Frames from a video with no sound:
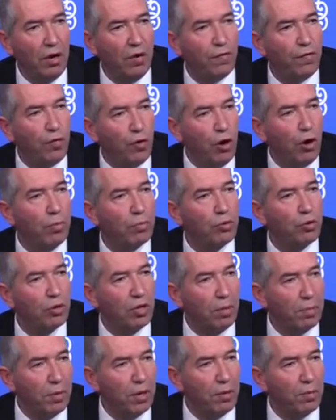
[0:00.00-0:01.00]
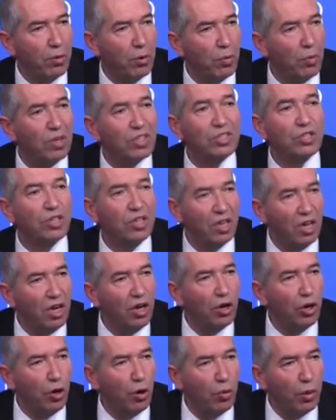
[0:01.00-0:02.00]
informed to the people what's
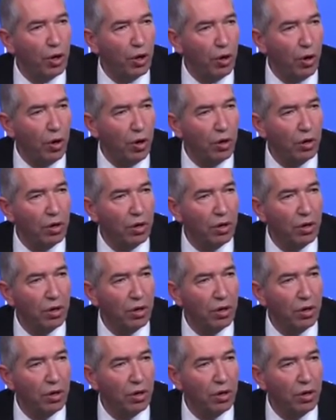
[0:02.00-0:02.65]
really going on.